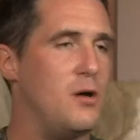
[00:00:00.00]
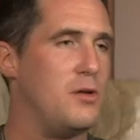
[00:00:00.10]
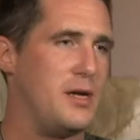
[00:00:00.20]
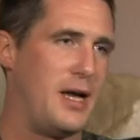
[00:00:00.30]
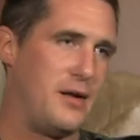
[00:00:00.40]
an
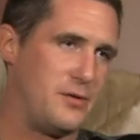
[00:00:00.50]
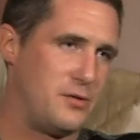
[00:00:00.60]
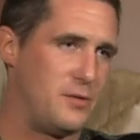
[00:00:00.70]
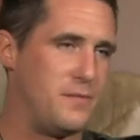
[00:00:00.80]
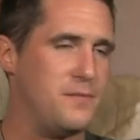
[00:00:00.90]
older
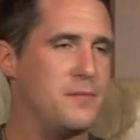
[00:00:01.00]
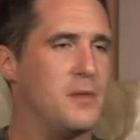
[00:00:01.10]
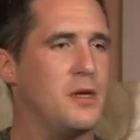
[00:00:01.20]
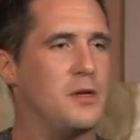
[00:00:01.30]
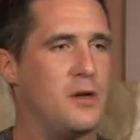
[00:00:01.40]
council,
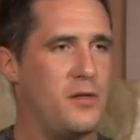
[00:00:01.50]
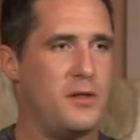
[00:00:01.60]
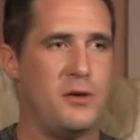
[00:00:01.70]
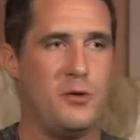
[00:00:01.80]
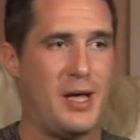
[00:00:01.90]
not
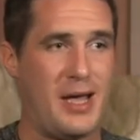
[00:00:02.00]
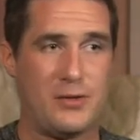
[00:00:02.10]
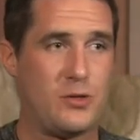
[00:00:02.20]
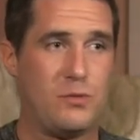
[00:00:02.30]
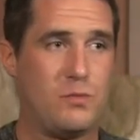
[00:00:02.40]
the new
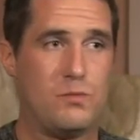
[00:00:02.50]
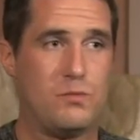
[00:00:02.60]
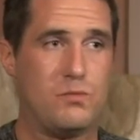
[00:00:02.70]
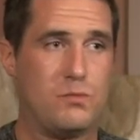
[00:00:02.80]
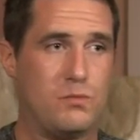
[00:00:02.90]
council,
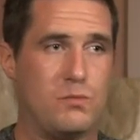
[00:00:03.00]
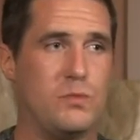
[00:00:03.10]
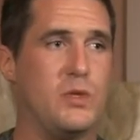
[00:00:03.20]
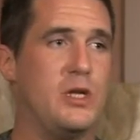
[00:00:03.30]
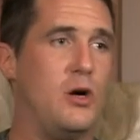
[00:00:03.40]

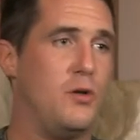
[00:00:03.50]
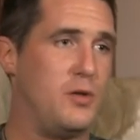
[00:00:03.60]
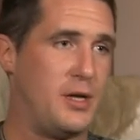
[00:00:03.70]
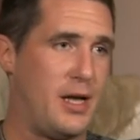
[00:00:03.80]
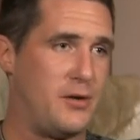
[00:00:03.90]
the
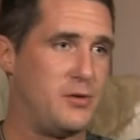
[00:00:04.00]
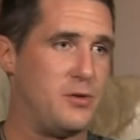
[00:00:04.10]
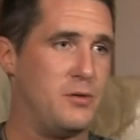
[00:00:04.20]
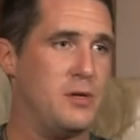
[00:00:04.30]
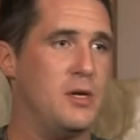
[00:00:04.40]
older
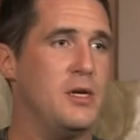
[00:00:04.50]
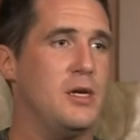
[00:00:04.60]
council.